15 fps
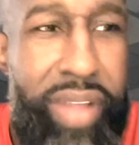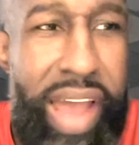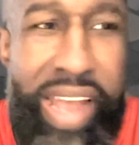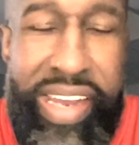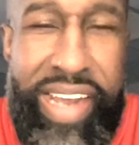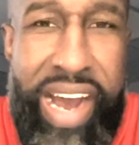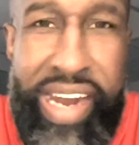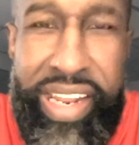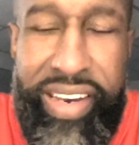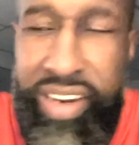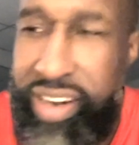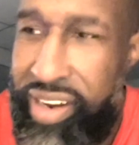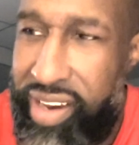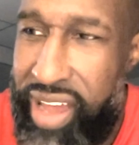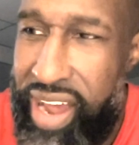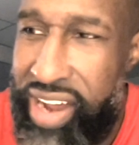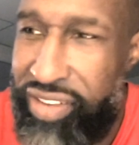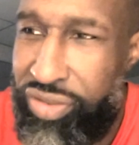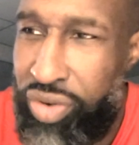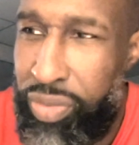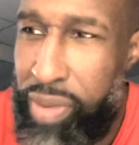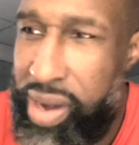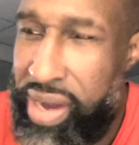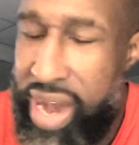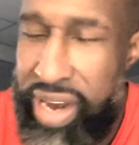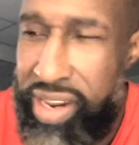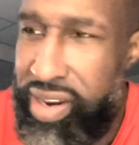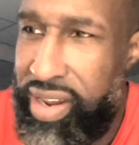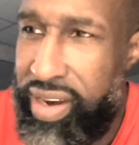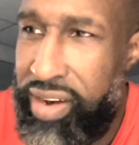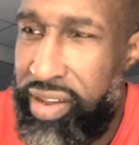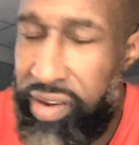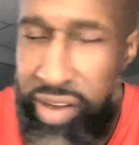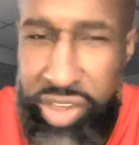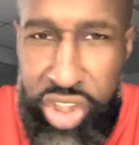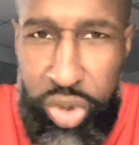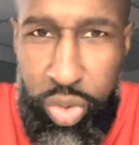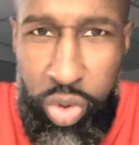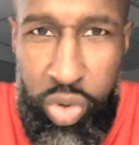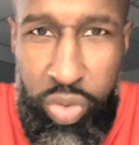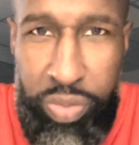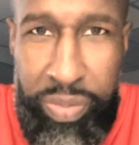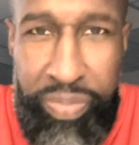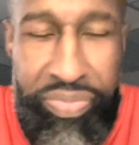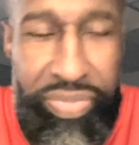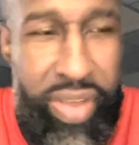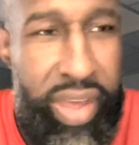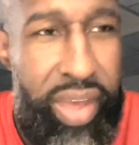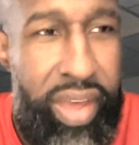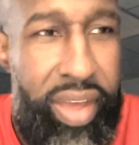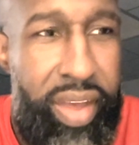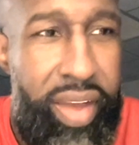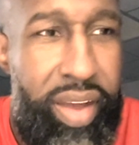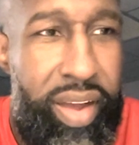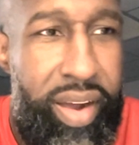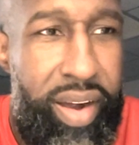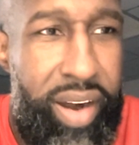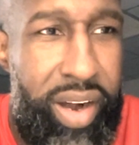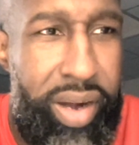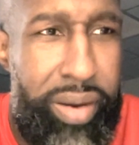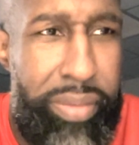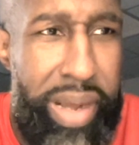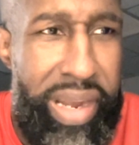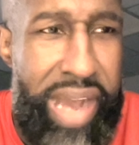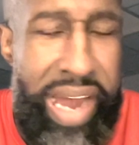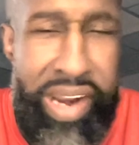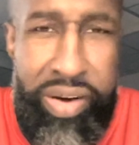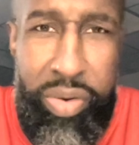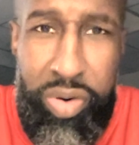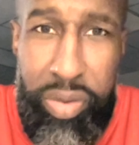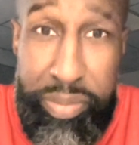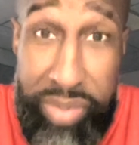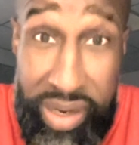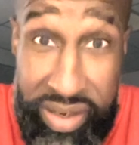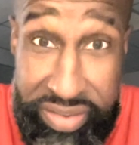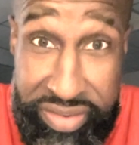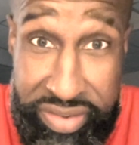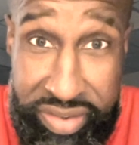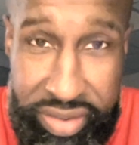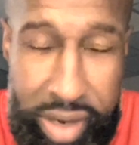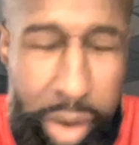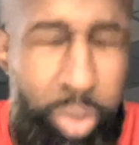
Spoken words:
I got it in the classroom. I got it in the lunchroom. I got it on the bus.